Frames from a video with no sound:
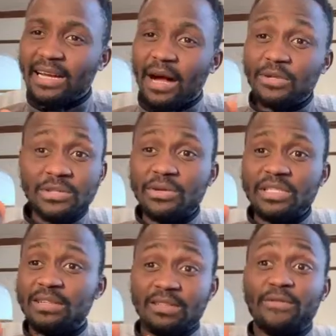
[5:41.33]
I was
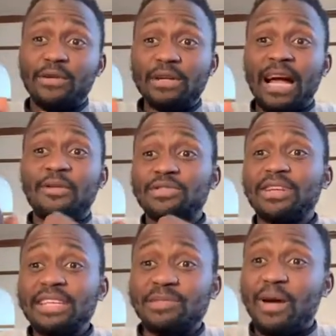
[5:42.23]
for real. I was
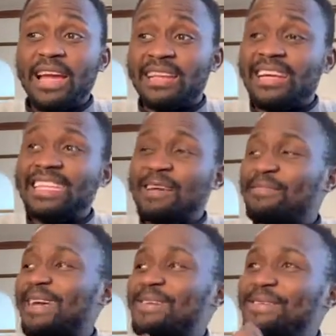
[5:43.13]
really inspired that time.
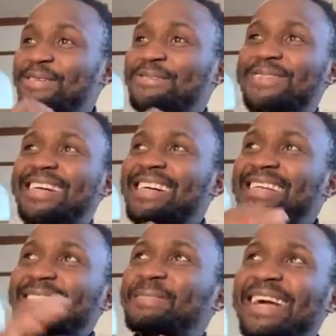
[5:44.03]
Like, oh,
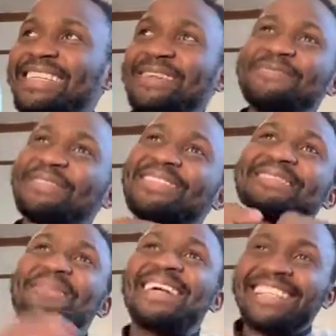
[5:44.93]
Spider, which one is
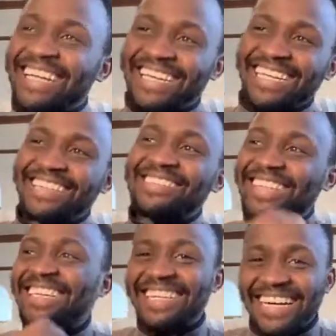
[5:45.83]
Spider again?
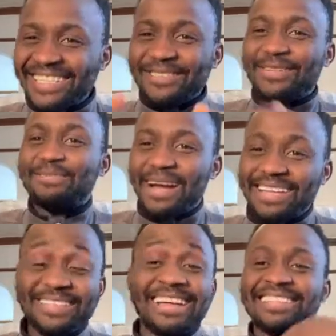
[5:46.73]
Okay, I installed
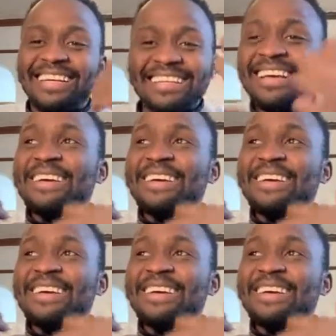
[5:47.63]
Spider. So I started.